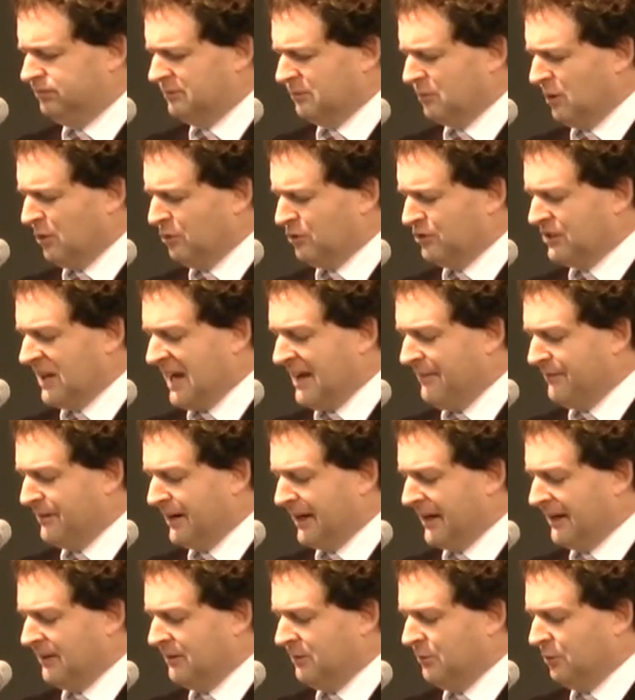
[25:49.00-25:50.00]
The rules
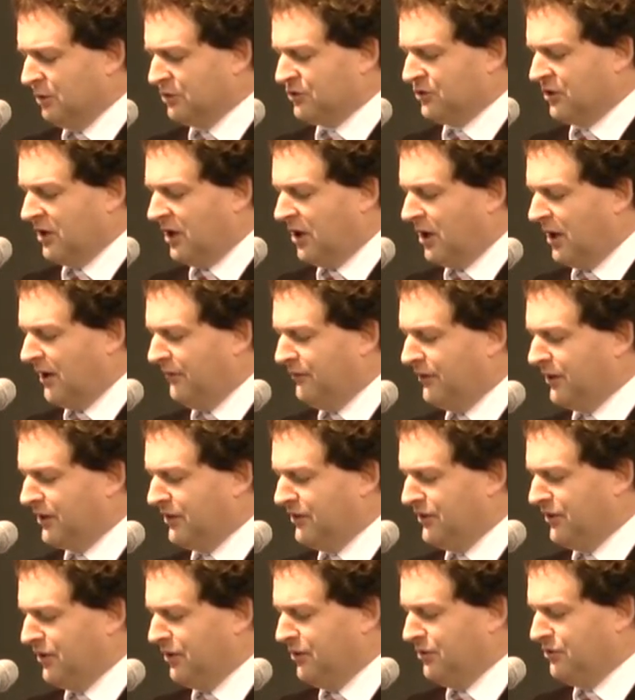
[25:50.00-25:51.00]
governing what sort of hive you
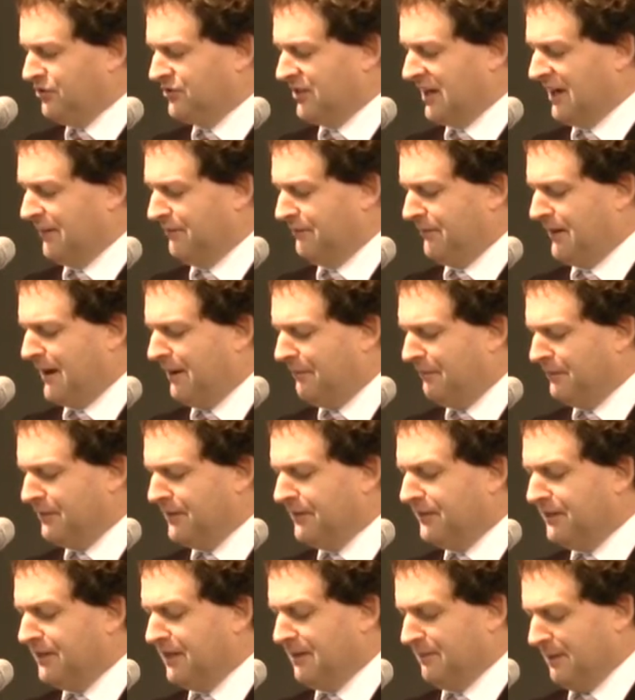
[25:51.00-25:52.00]
can use are found
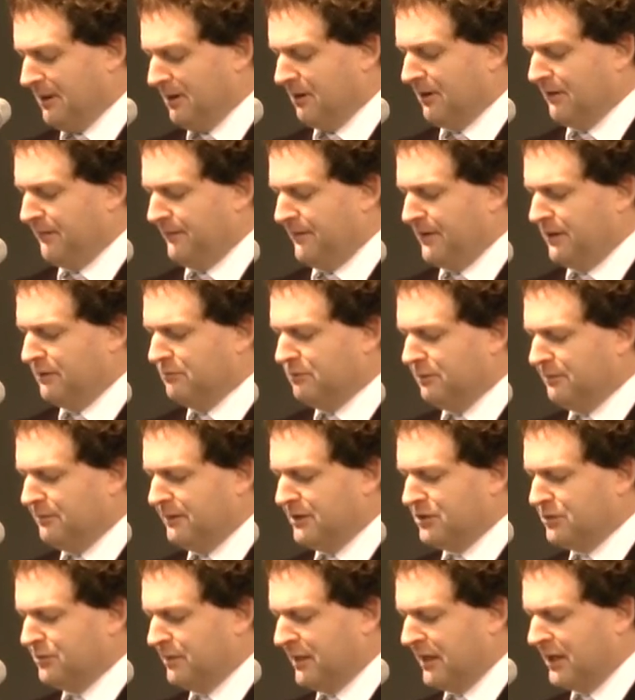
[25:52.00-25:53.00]
within the American Foulbrood
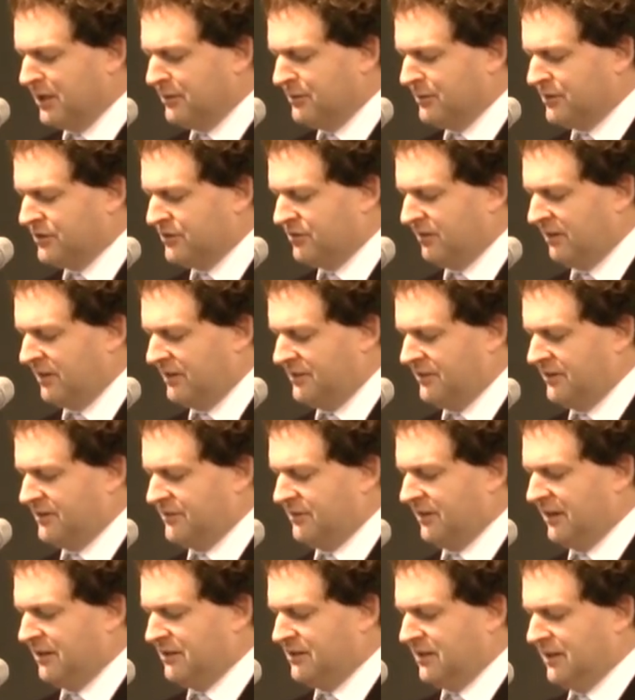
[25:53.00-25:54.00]
pest management strategy,
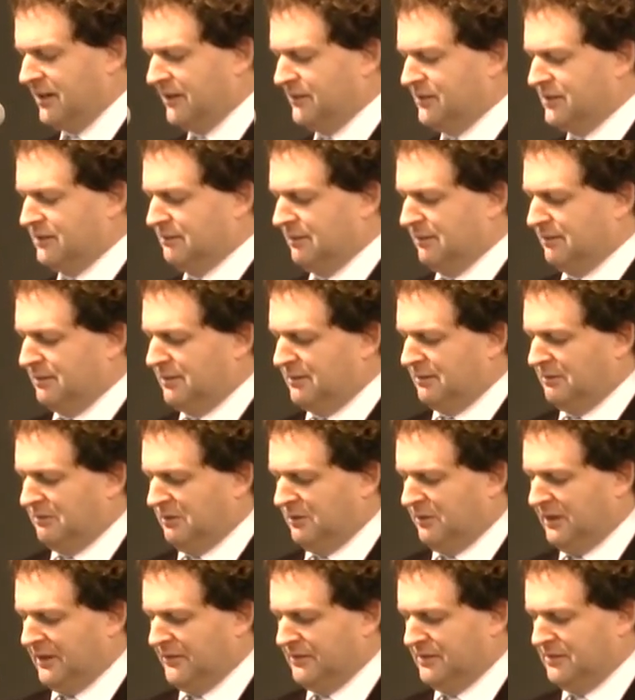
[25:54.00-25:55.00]
strangely enough, so we probably
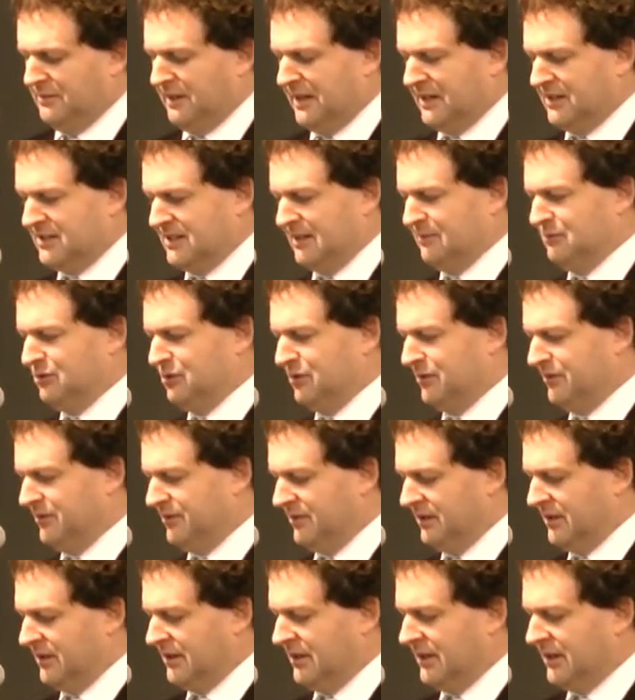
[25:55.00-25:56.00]
will have to make some sort of
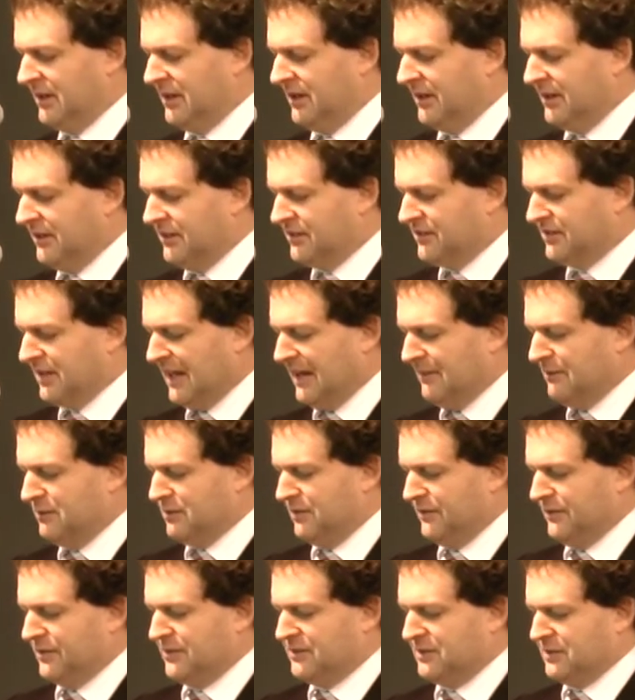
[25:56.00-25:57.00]

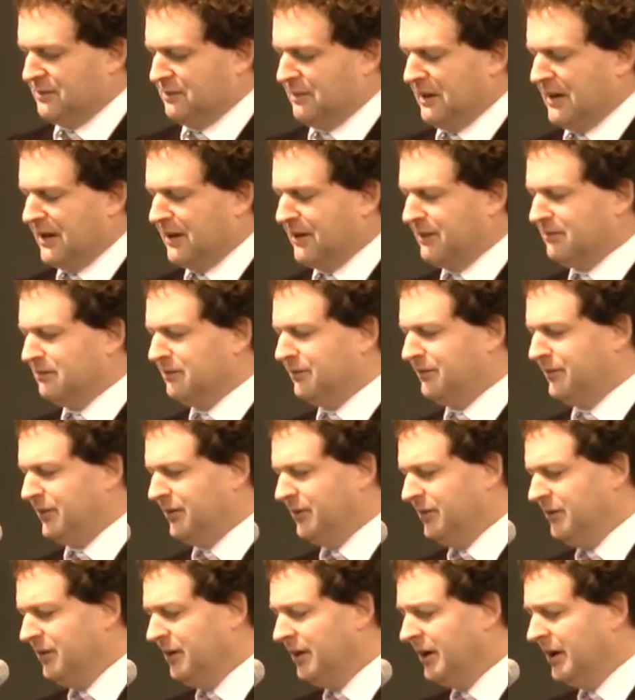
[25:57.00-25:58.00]
statement on this as part of the
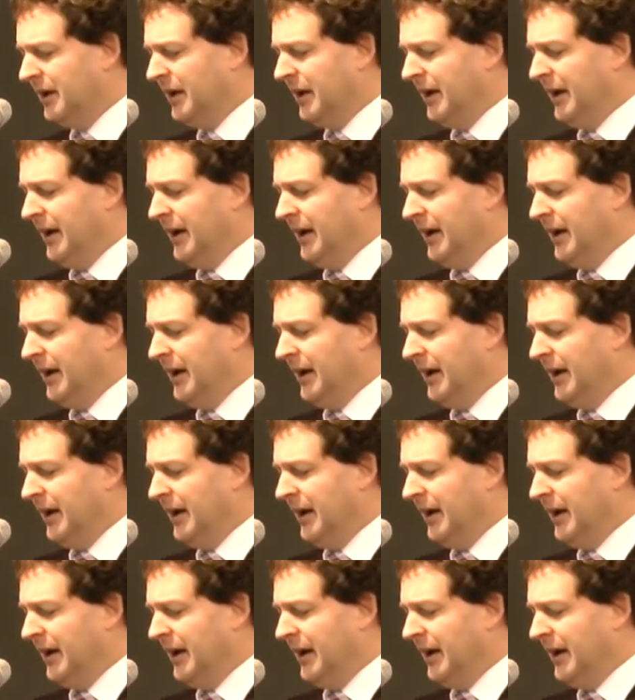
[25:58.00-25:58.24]
review.